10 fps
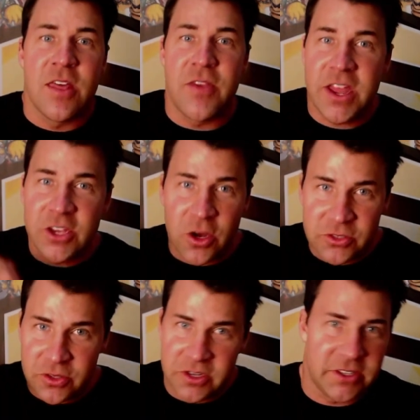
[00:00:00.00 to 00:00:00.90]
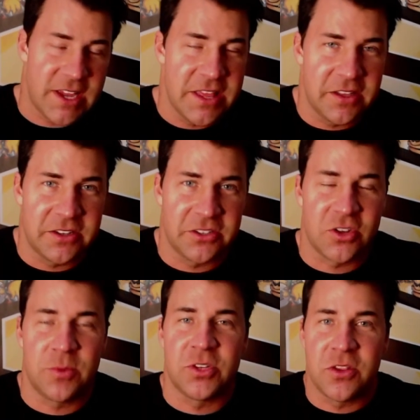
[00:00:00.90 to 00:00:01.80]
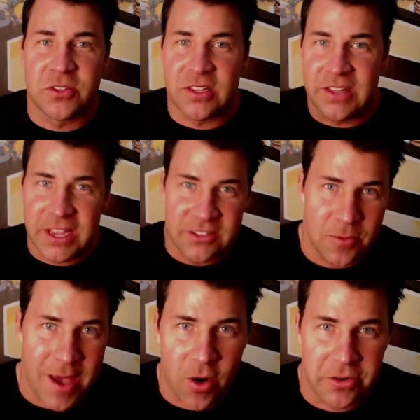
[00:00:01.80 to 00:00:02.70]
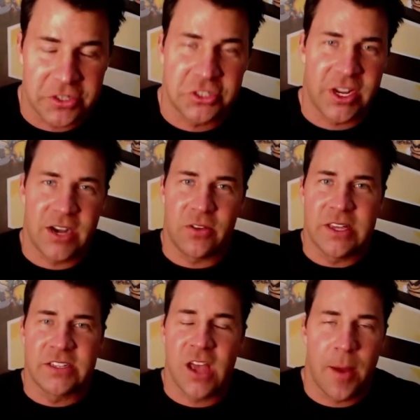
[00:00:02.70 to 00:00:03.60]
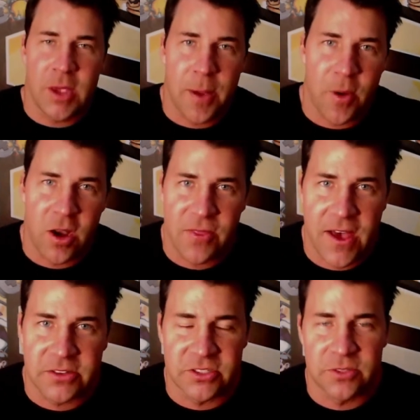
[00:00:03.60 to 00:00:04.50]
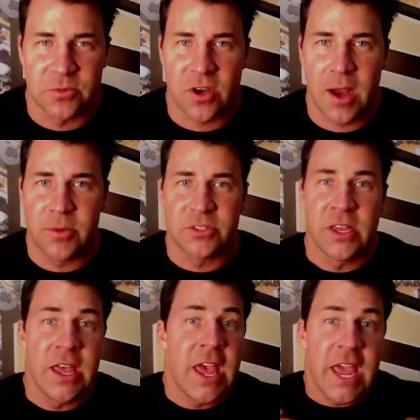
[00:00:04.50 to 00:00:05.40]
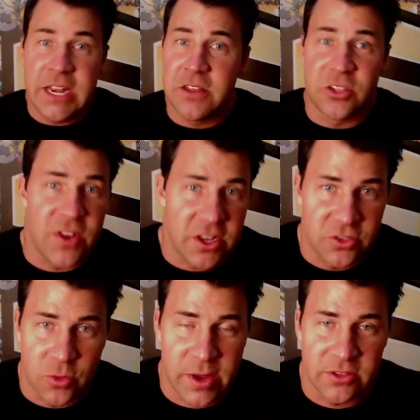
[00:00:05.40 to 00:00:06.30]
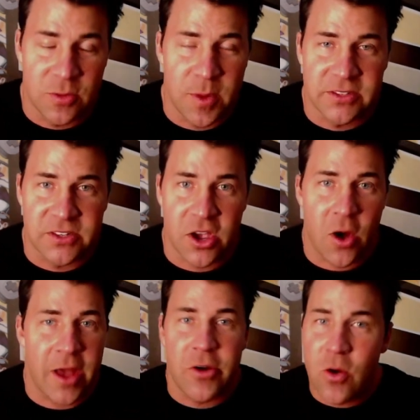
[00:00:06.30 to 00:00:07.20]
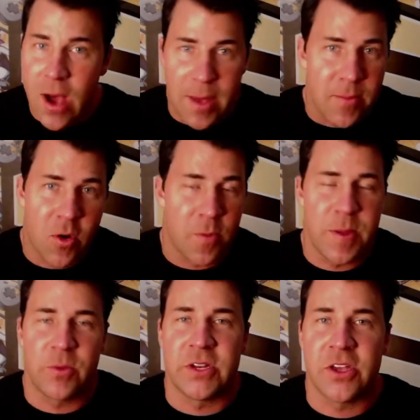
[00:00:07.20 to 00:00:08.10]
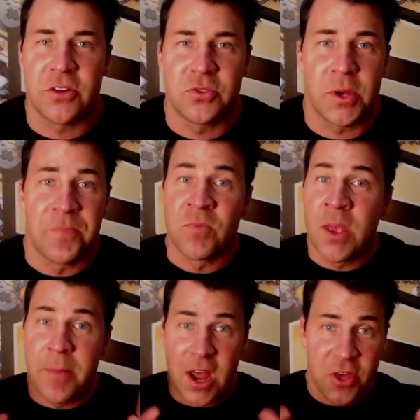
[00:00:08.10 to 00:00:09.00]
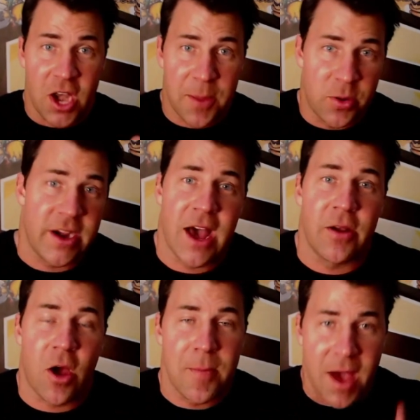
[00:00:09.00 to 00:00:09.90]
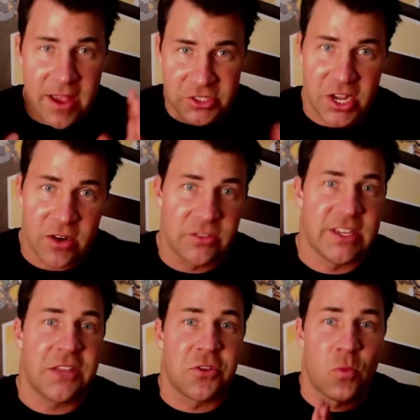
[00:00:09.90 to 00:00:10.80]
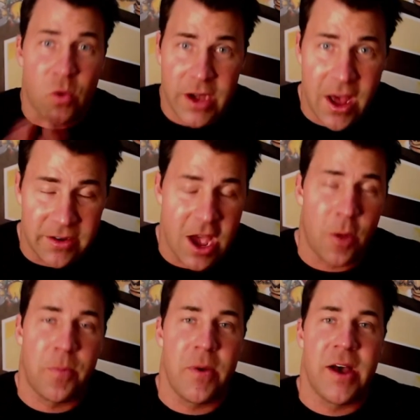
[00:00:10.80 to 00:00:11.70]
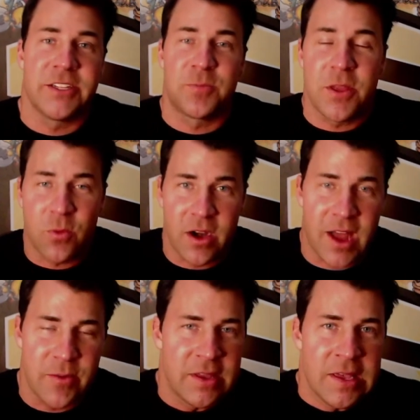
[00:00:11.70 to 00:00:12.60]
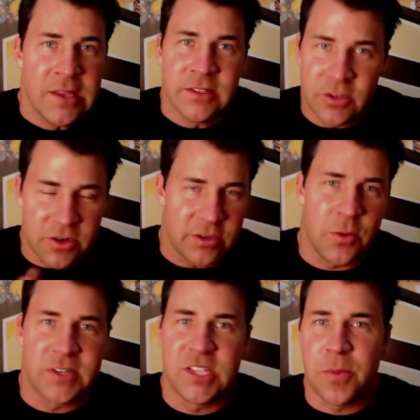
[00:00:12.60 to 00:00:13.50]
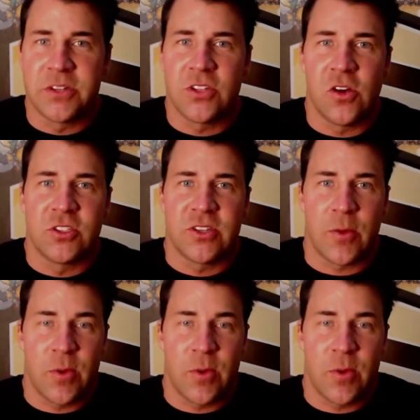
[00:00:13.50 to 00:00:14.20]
Then go to in the description. There's a link to Matt Aldridge's channel. He's coming up on 1,000 subscribers. He did this video 2 months ago. I don't know why more people didn't go to it, but I thought I'd put it out on my channel to get the word out and help spread the word. I didn't want to step on his toes.